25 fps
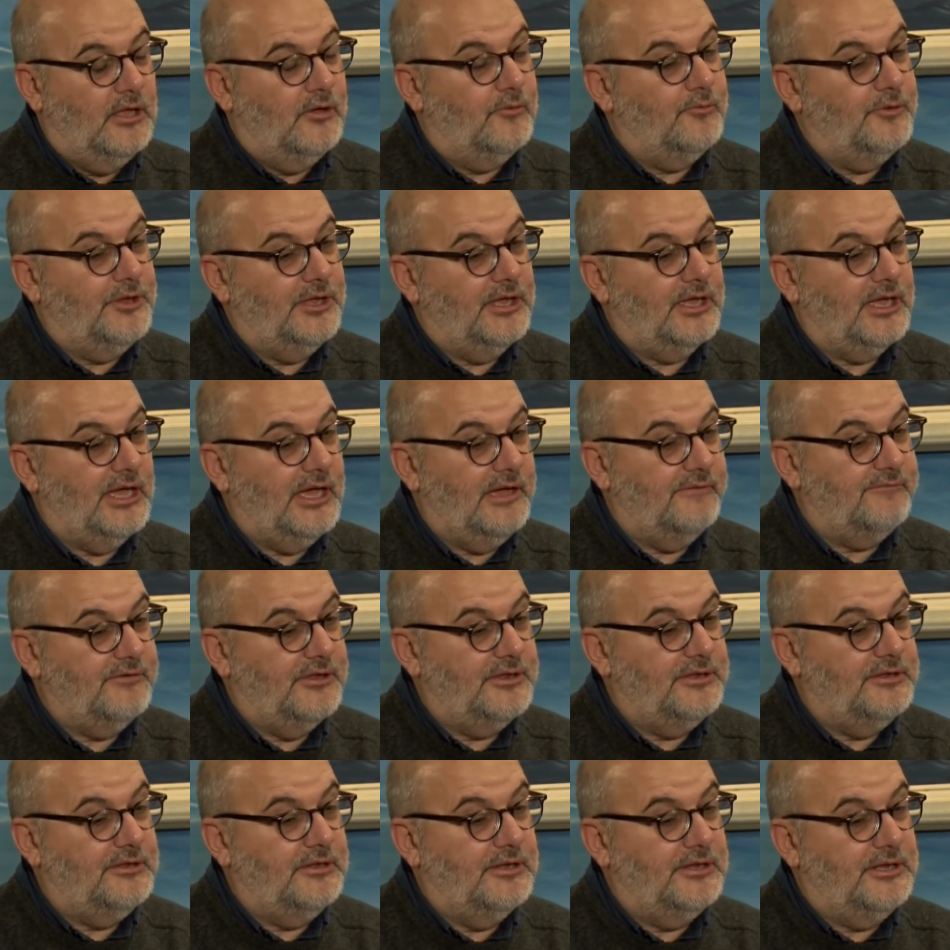we have
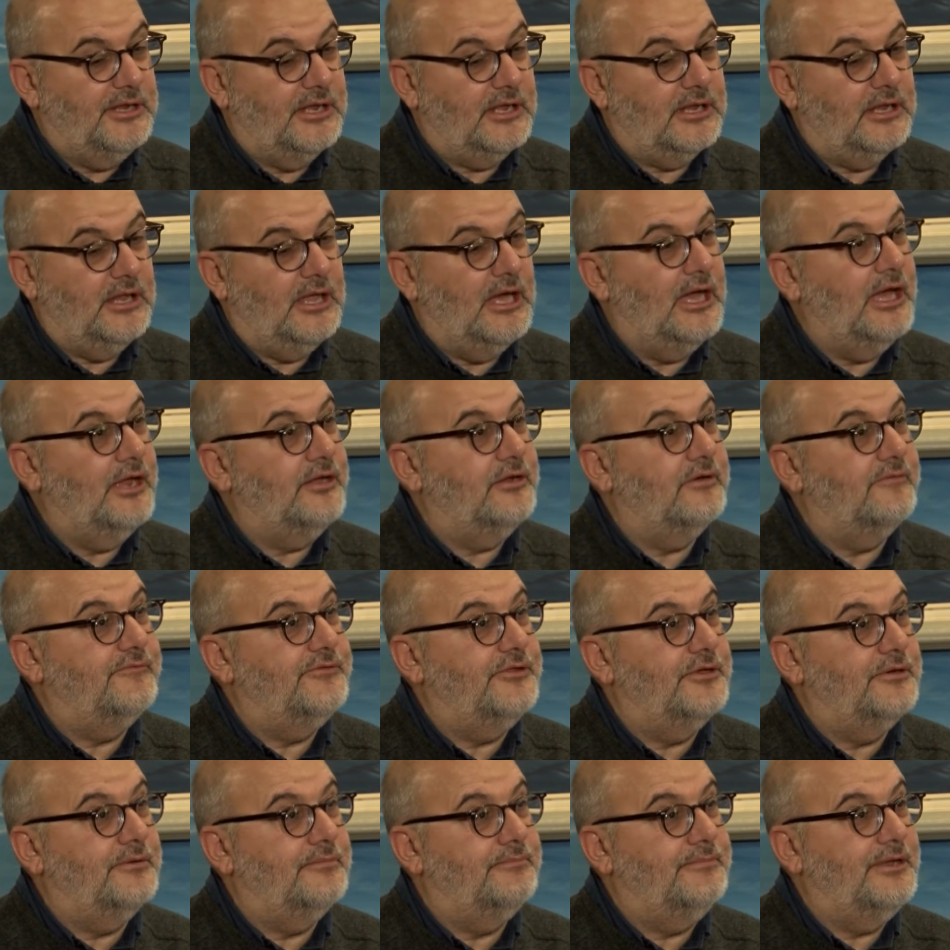a decline
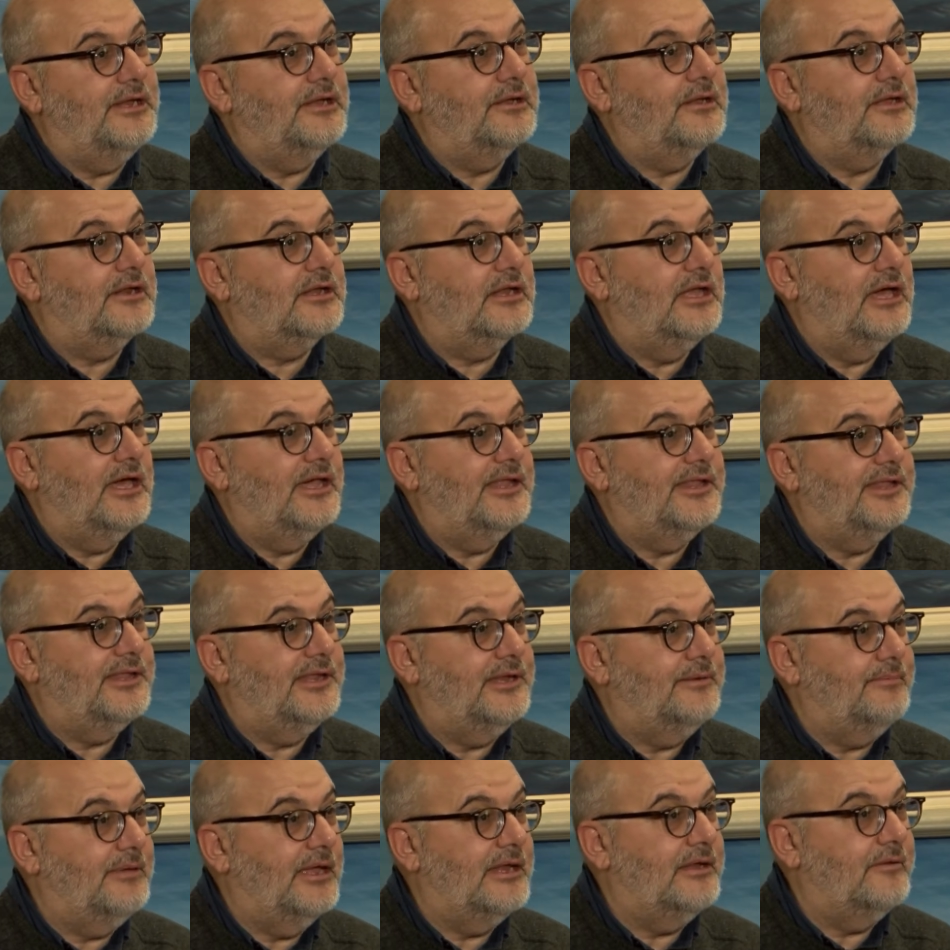of the middle
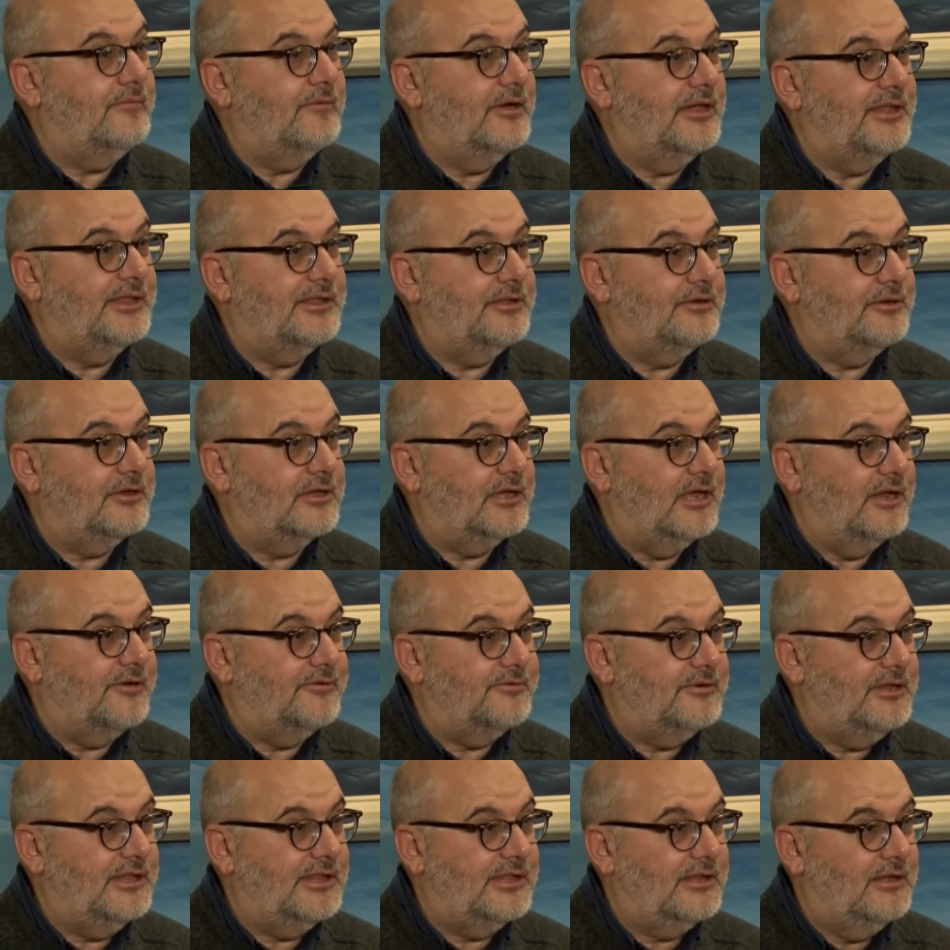class in many Western
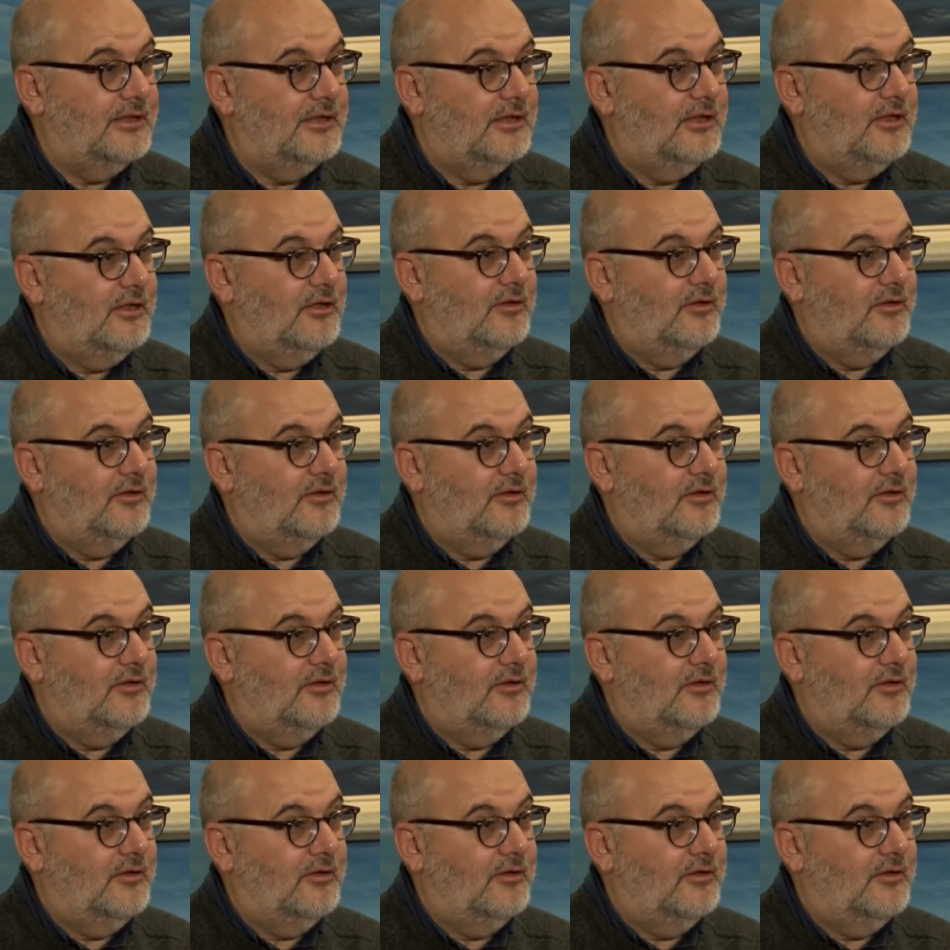countries.